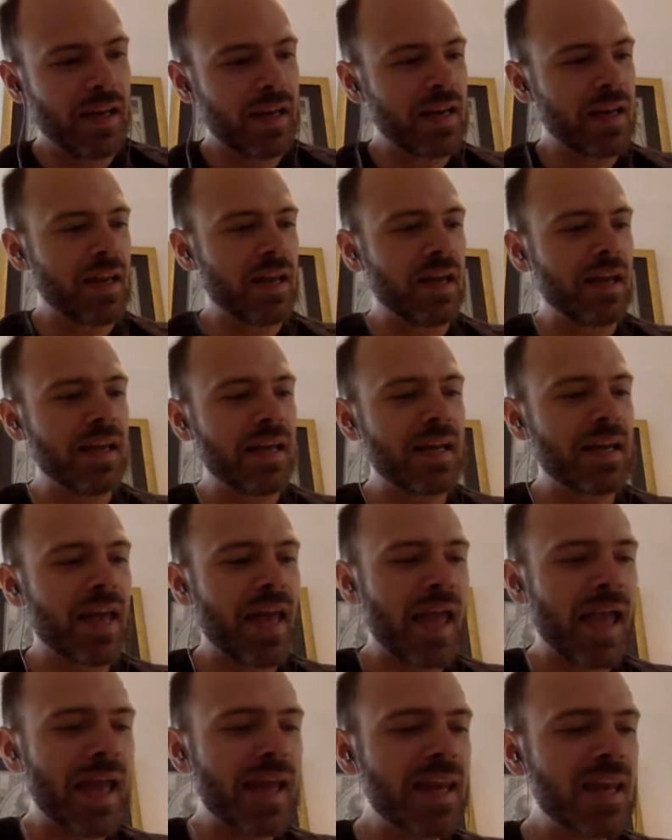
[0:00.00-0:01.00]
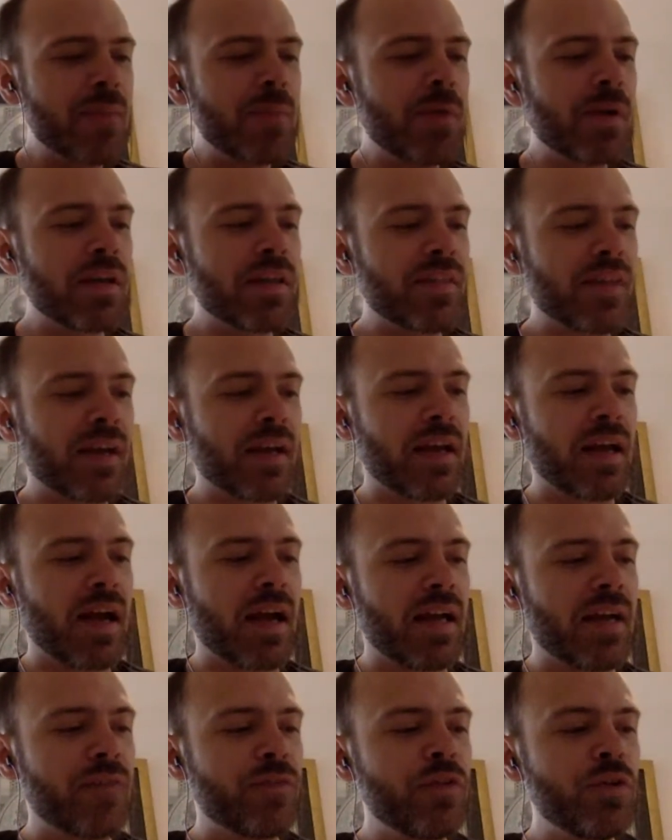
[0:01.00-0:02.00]
And again, anybody that
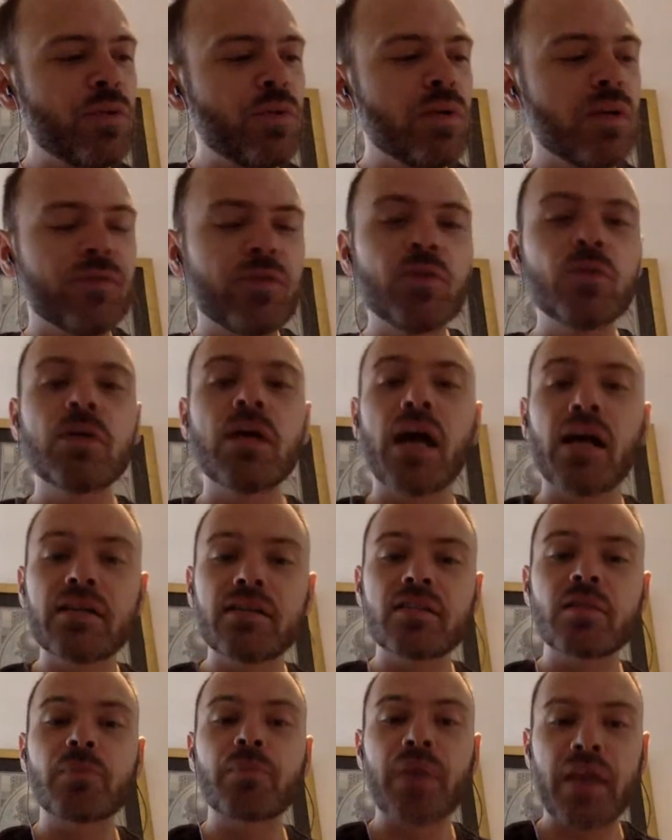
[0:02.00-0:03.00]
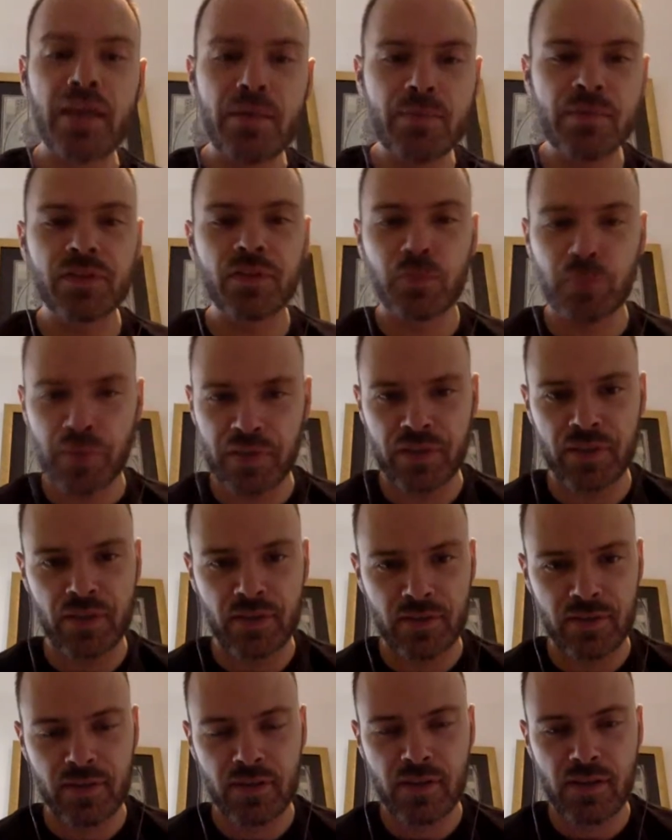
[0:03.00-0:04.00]
if you got into the payments
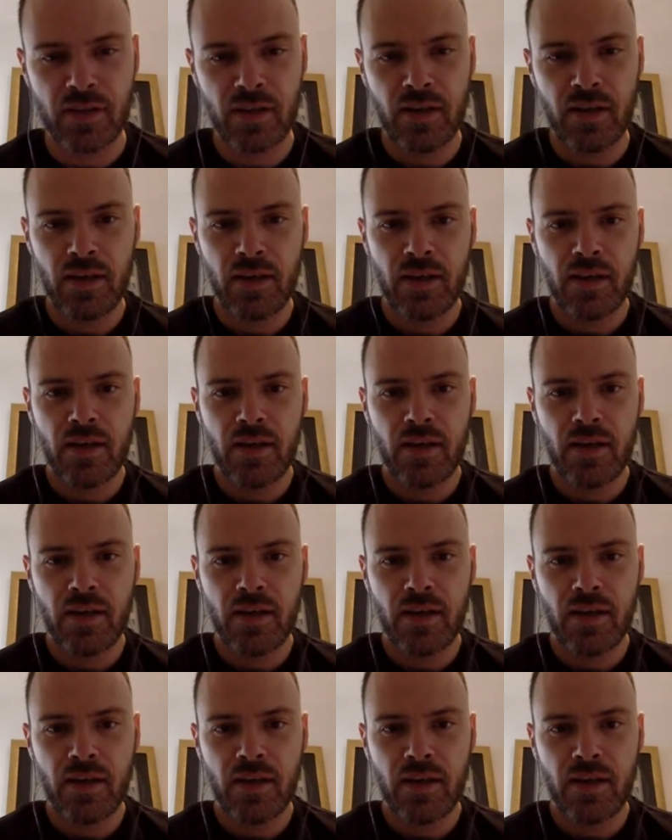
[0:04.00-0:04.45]
business,